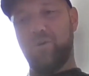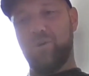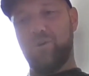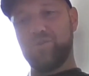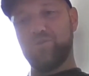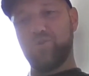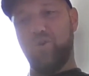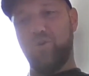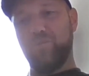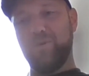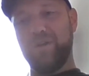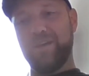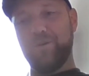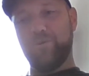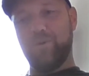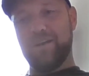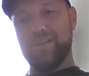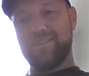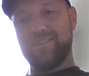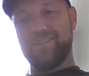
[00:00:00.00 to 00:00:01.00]
Lord told me
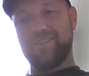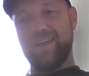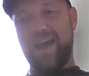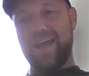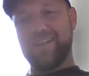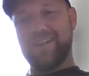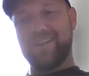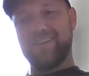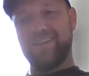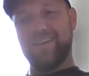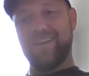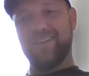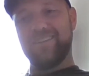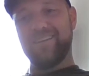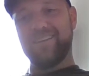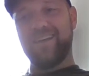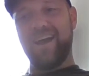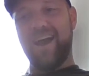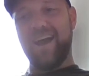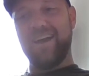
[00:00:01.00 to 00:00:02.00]
was that
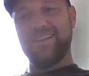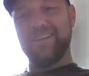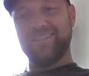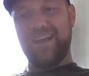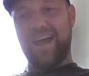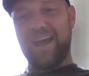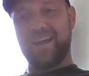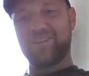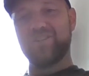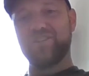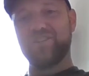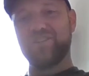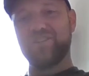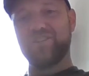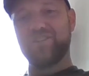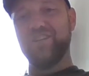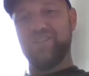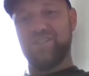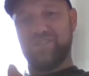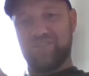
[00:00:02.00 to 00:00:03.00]
the guy is
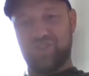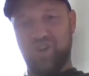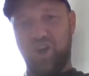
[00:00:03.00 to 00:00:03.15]
actually